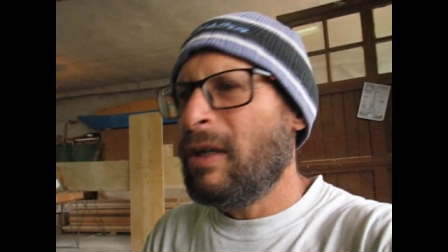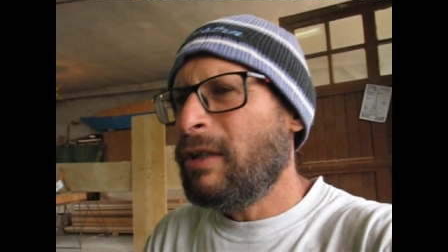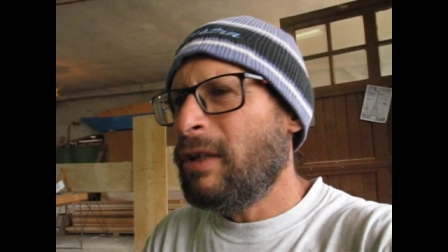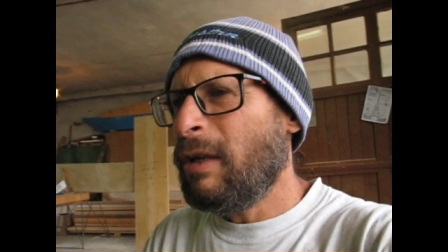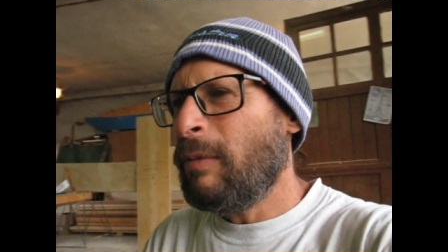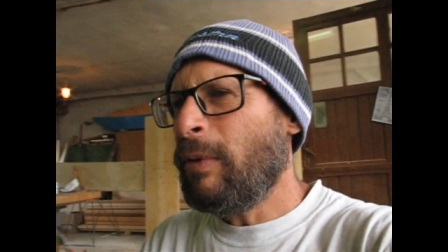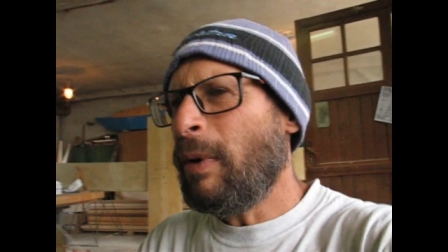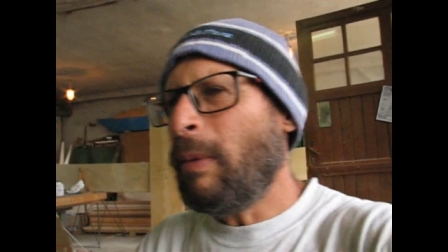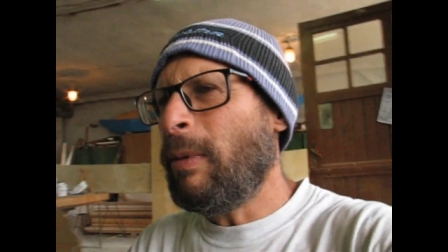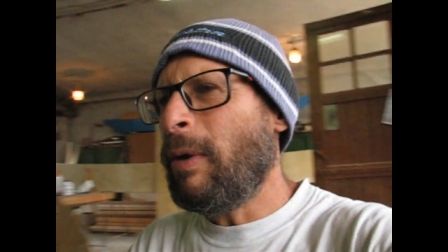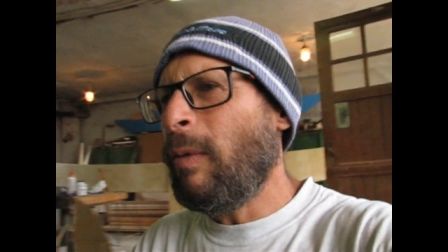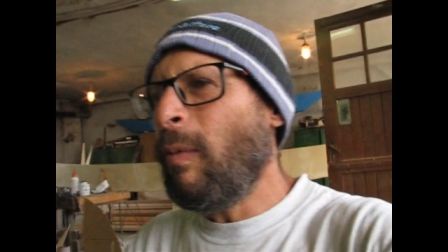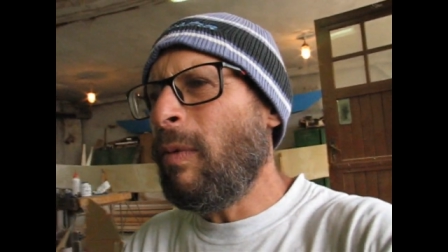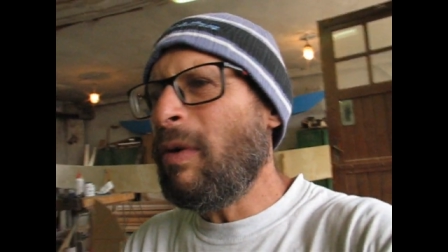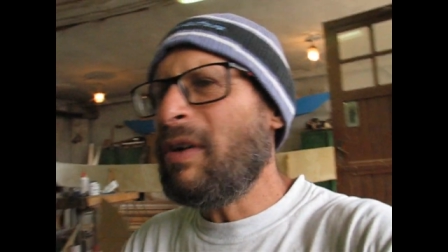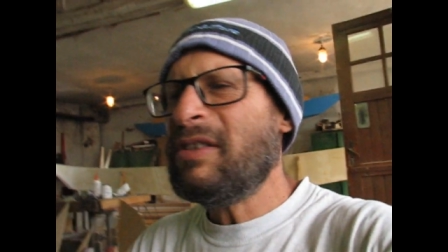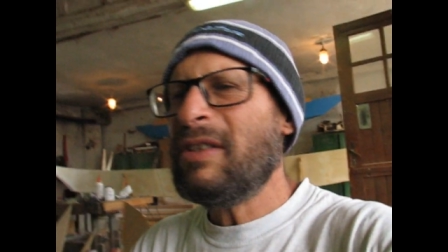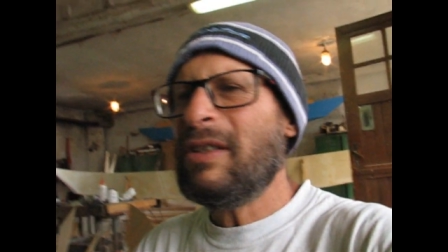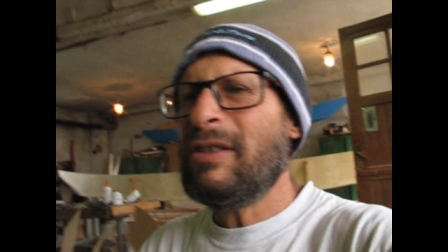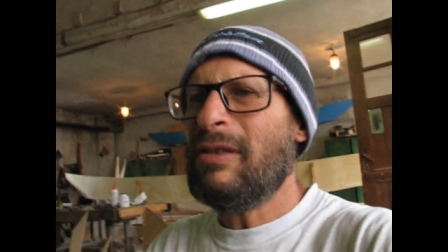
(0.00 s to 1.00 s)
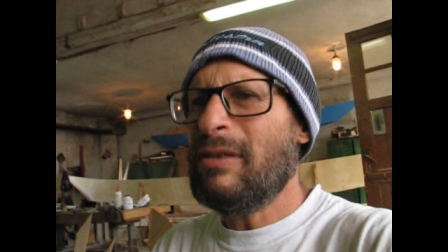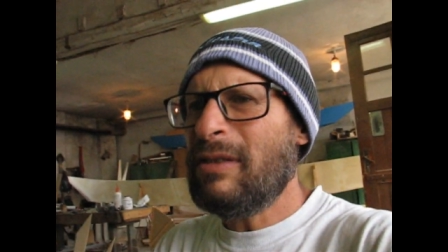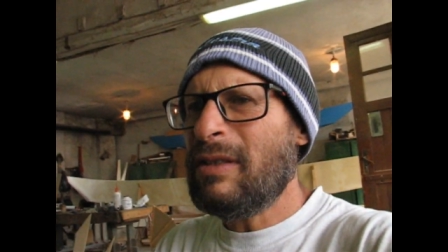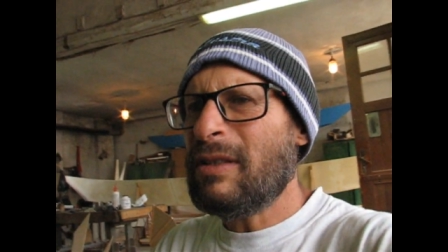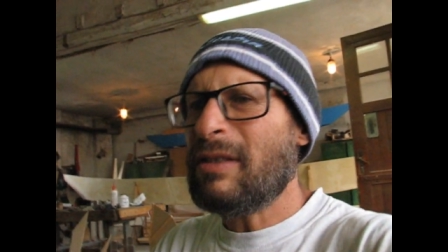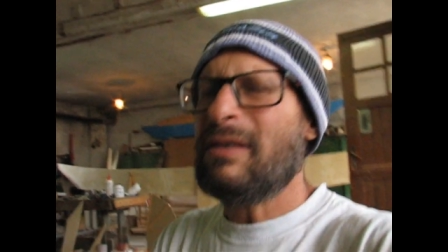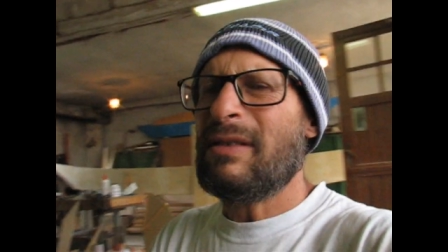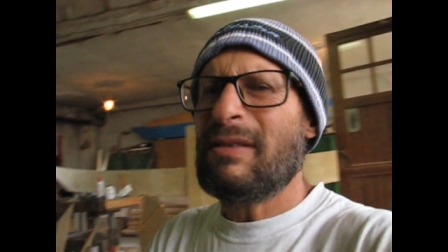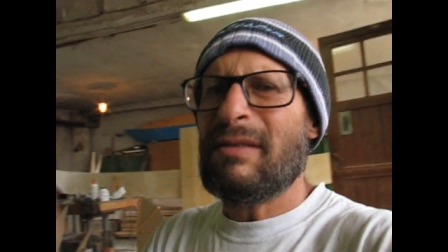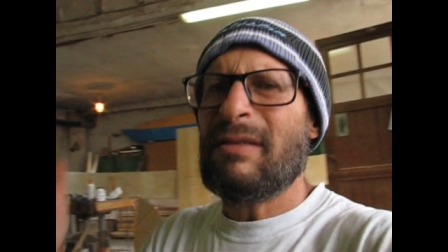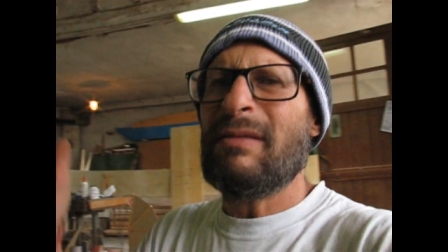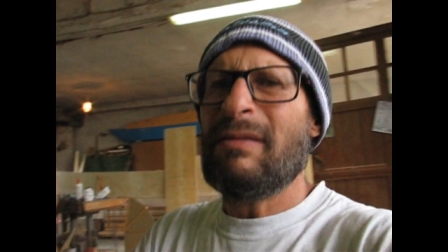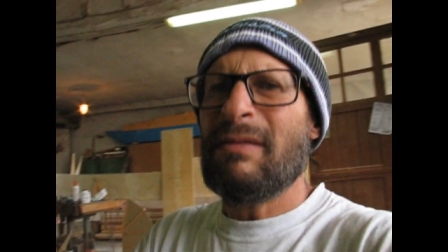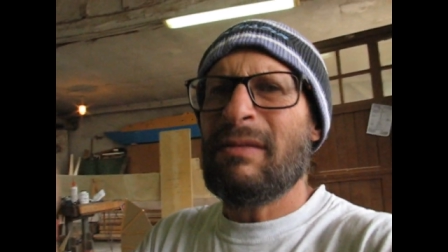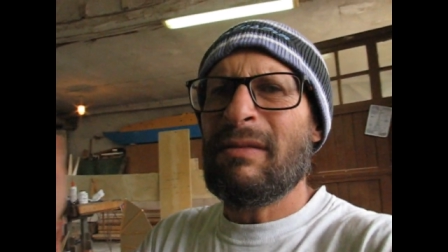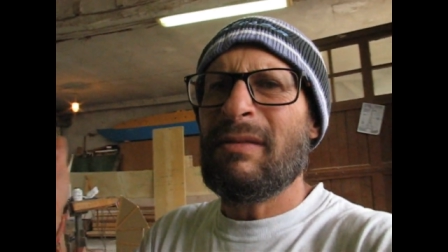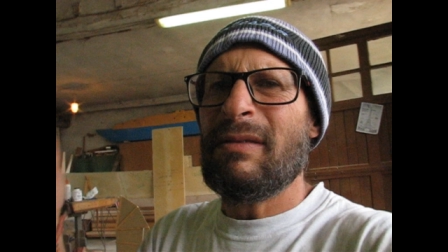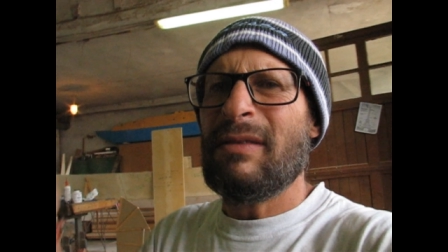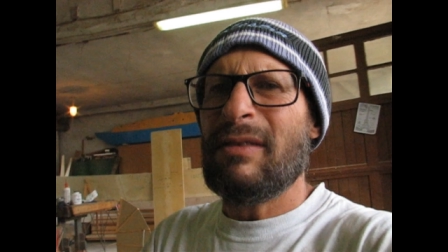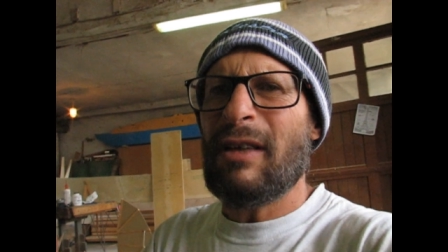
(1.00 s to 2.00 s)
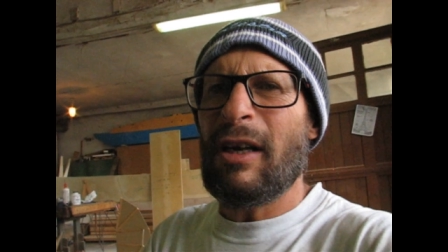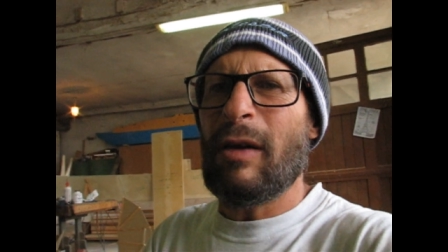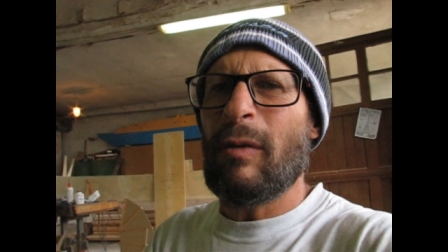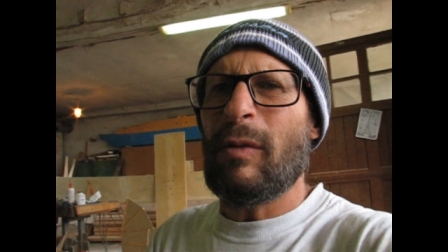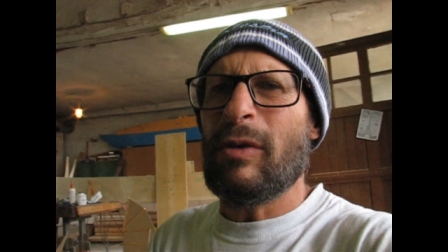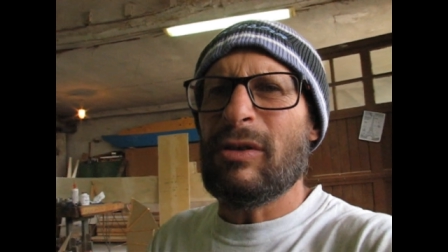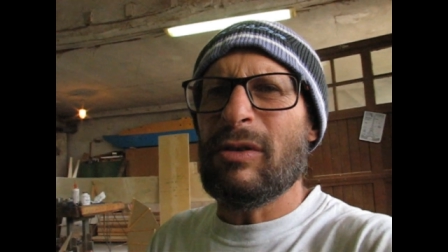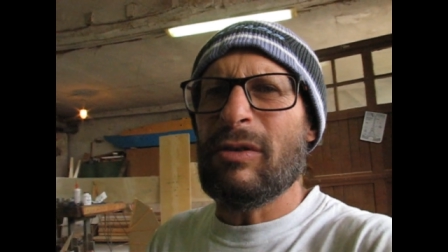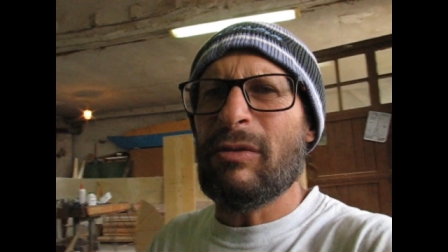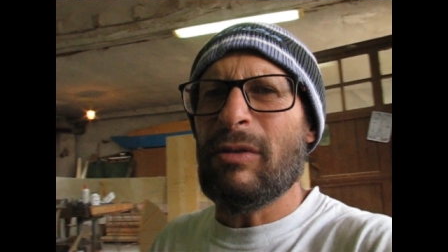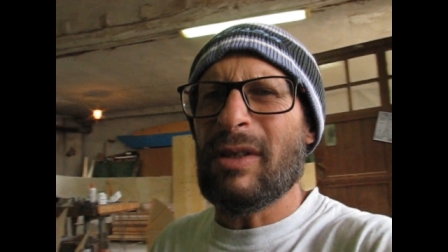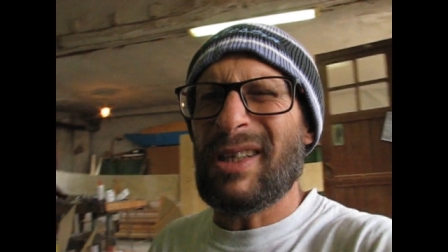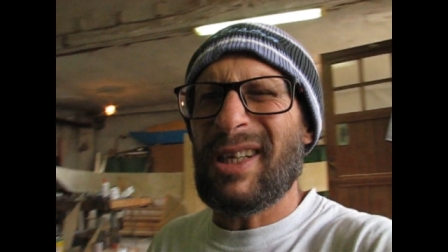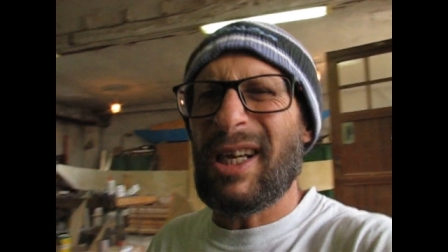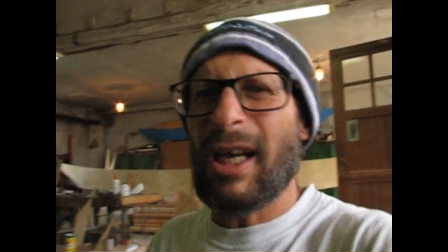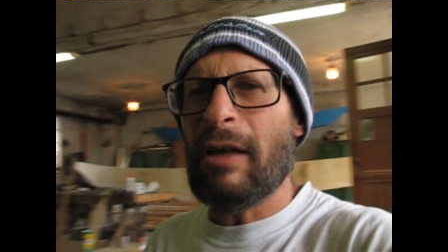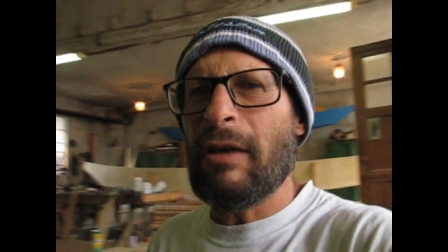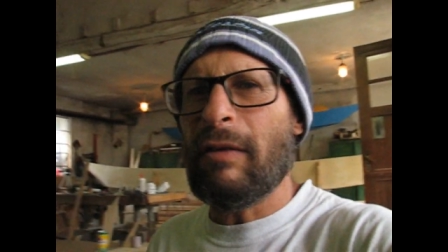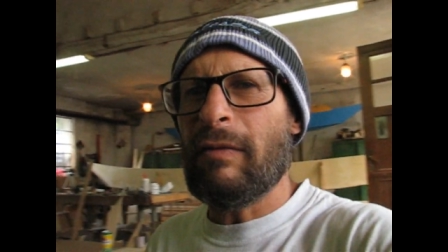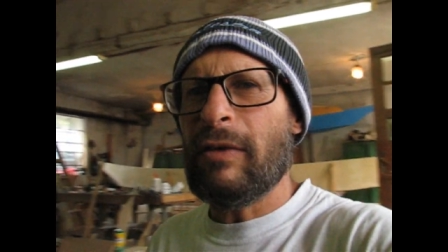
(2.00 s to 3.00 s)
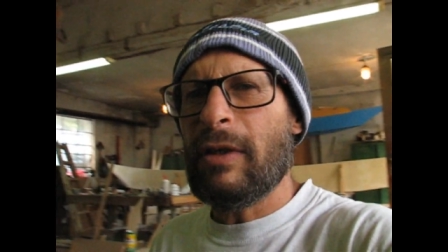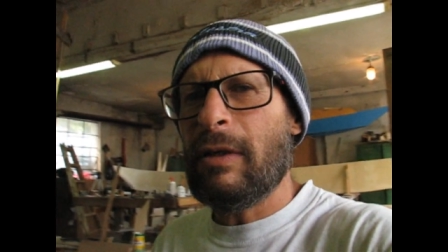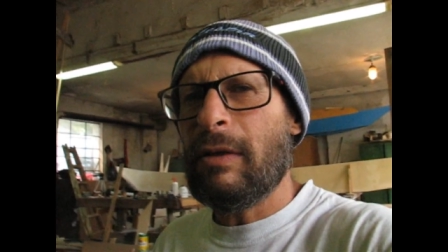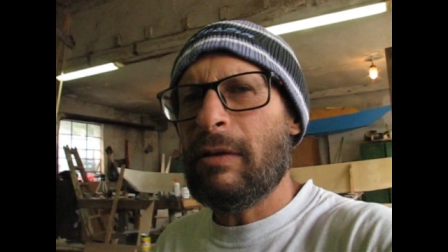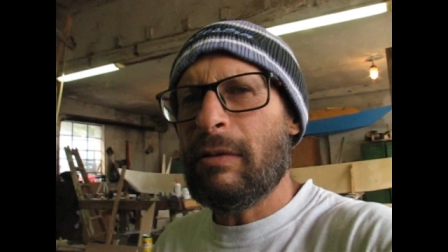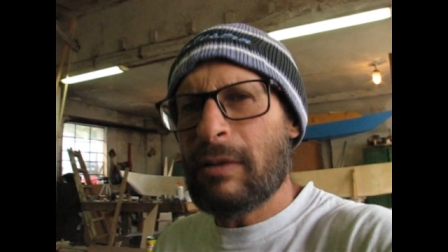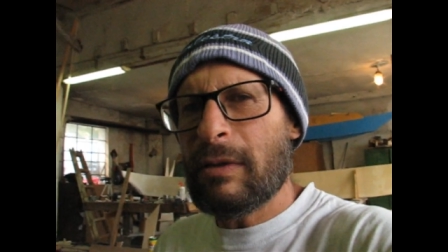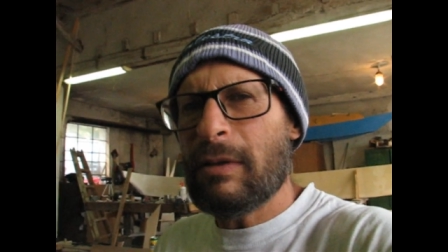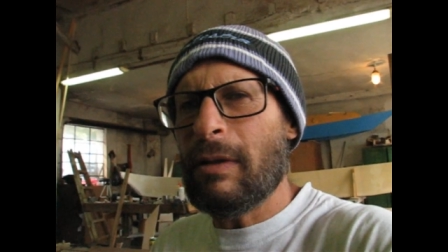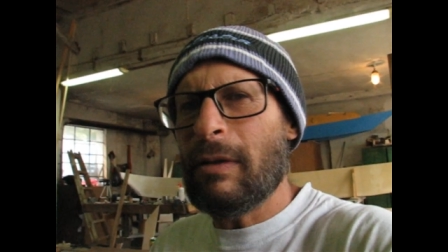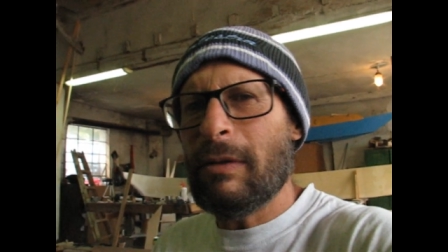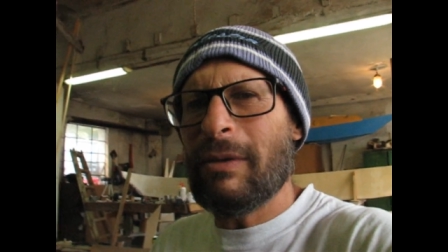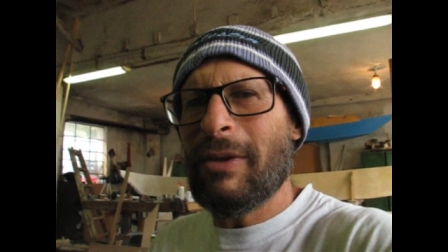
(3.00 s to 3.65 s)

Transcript: The problem was that you just don't know what you're doing, kind of, you know? So,